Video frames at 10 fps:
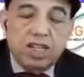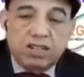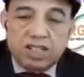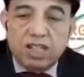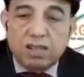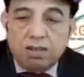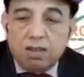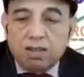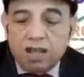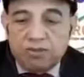till
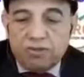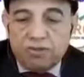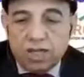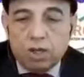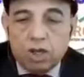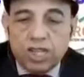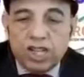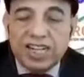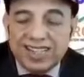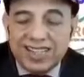the further order,
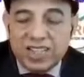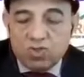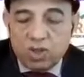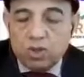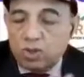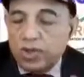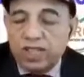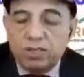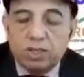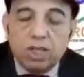at least for 2
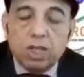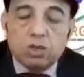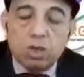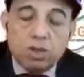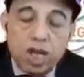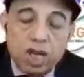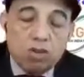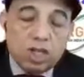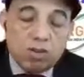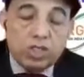months. So now
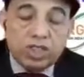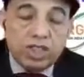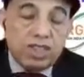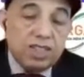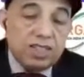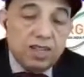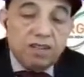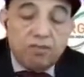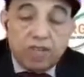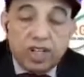the question is
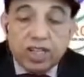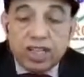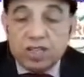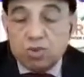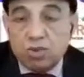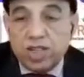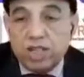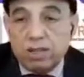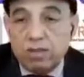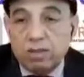where the
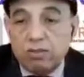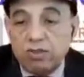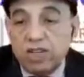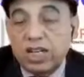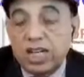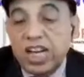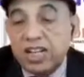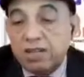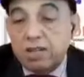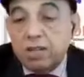student will
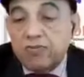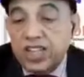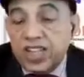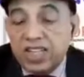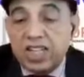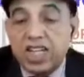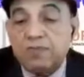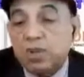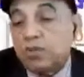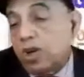get that type
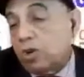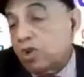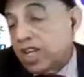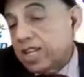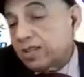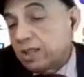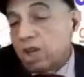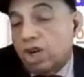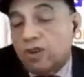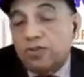of outlet
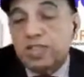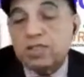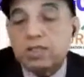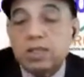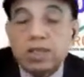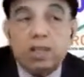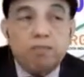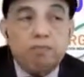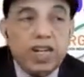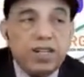of his
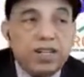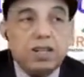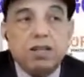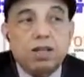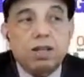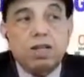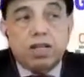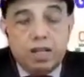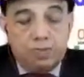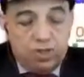mental
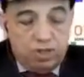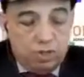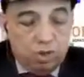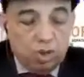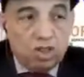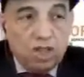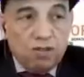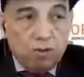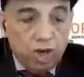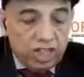recapture. So
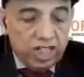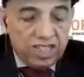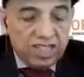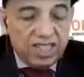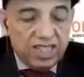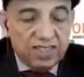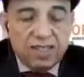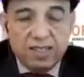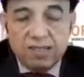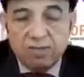what he says,
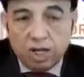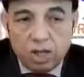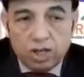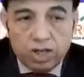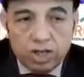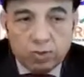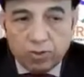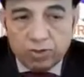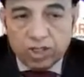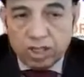according to
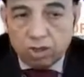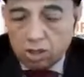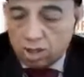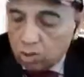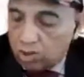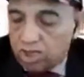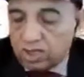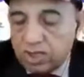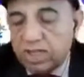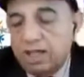Professor Dr. Sudhir
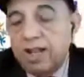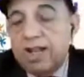Saran,